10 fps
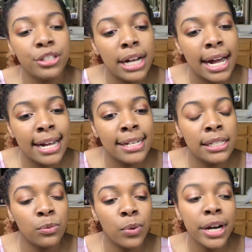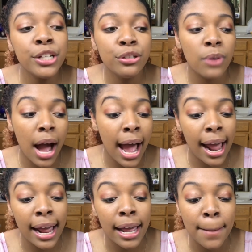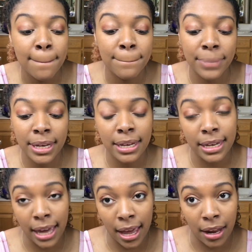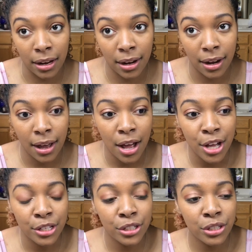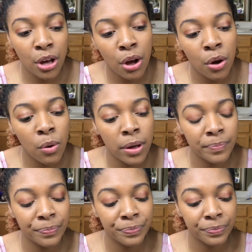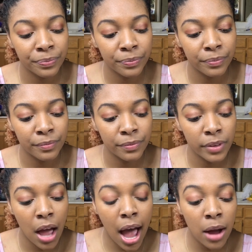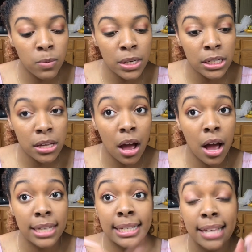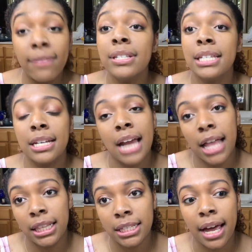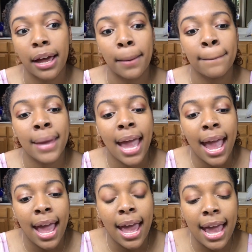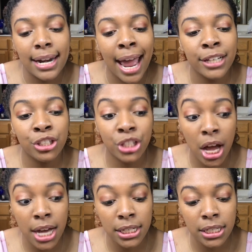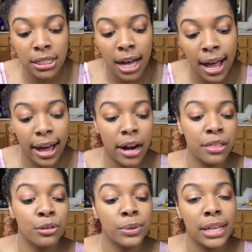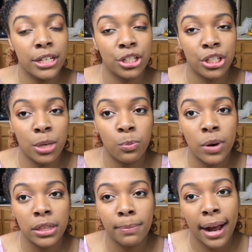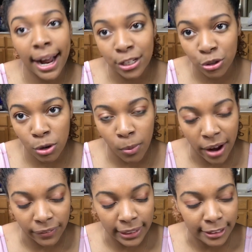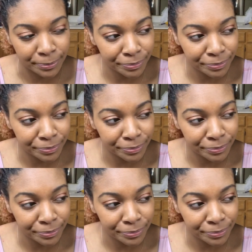guys, where do I begin? So I was 17 at the time, and I just got out of the relationship with my high school boyfriend.